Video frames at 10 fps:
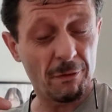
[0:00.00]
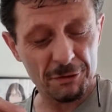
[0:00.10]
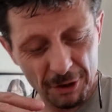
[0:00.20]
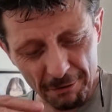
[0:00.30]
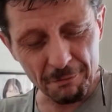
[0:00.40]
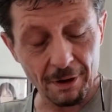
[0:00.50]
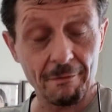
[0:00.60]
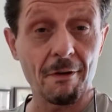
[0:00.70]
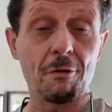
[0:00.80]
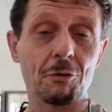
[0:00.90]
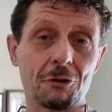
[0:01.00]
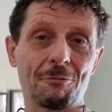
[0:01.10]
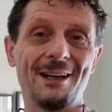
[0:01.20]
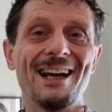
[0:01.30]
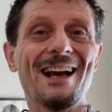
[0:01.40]
Software review, excuse
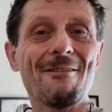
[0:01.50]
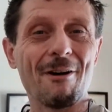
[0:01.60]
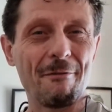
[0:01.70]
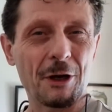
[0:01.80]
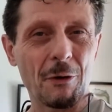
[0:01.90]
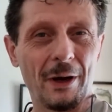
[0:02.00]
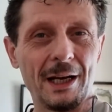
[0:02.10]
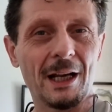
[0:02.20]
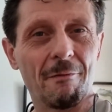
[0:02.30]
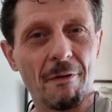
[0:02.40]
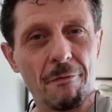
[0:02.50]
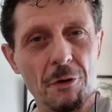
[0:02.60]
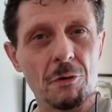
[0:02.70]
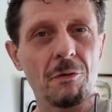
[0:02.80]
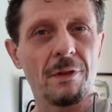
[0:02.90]
me, where we go in and
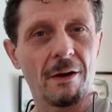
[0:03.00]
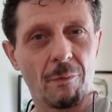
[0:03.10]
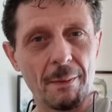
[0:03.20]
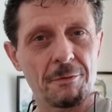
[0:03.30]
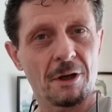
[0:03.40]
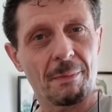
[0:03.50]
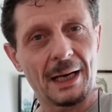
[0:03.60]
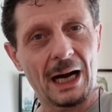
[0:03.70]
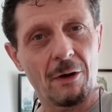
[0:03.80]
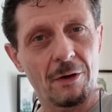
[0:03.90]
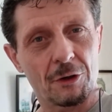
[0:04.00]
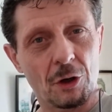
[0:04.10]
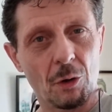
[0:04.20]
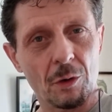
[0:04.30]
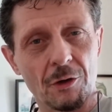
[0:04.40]
review their web shop and how it's
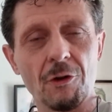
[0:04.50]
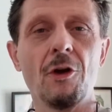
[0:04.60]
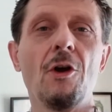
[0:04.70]
coded